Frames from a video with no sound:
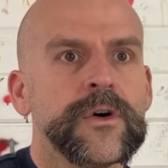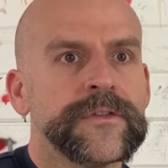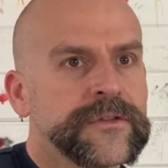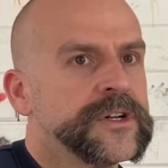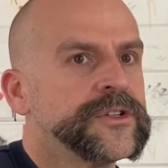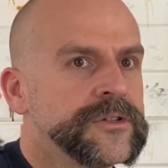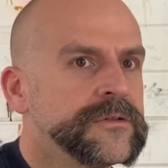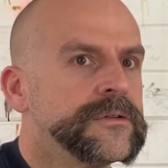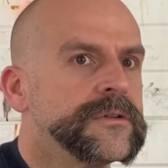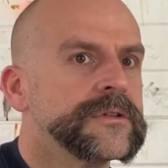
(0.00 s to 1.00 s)
front
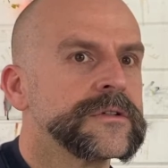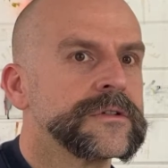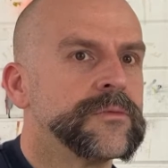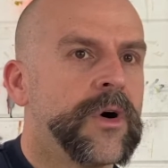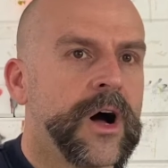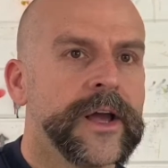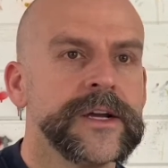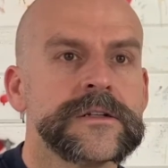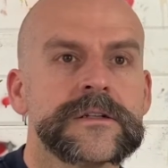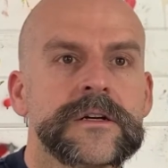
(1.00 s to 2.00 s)
doors wide,